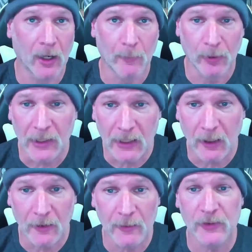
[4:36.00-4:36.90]
printed
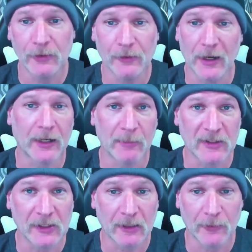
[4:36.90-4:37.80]
on them, so you're not going to be
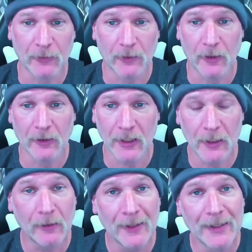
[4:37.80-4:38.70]
sticking them in the wrong
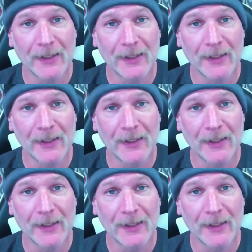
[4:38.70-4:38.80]
ear.